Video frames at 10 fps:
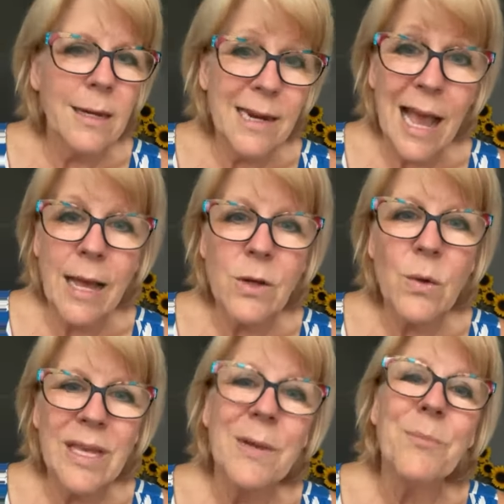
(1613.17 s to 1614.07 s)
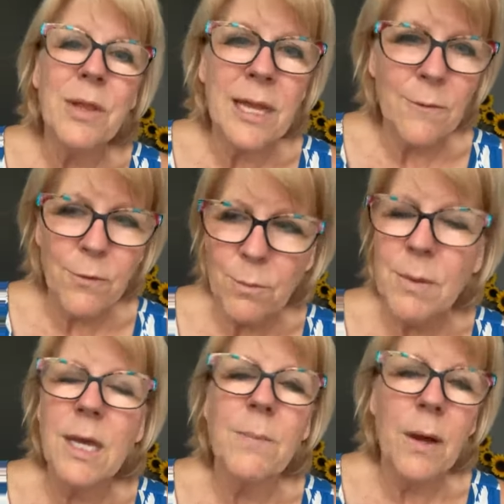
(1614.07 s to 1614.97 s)
an ongoing complaint from
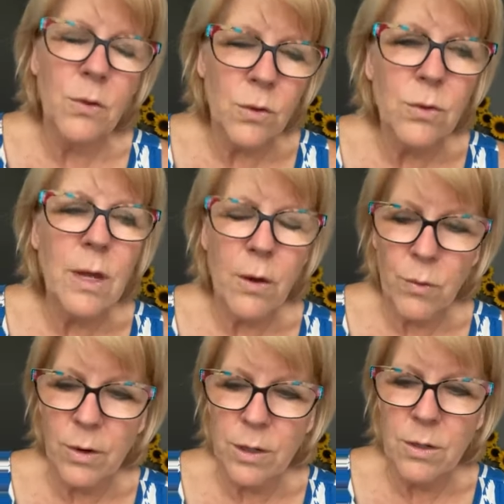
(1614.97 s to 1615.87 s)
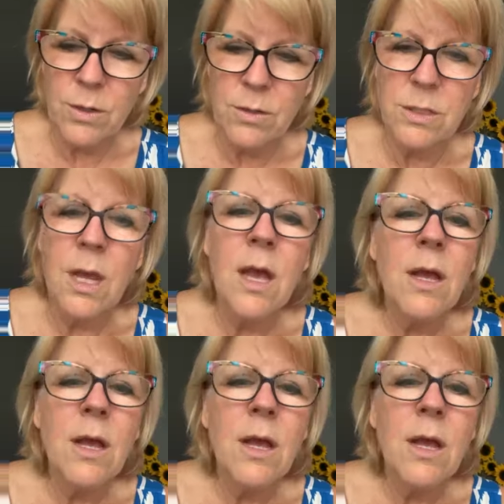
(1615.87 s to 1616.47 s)
me about you not wearing yours.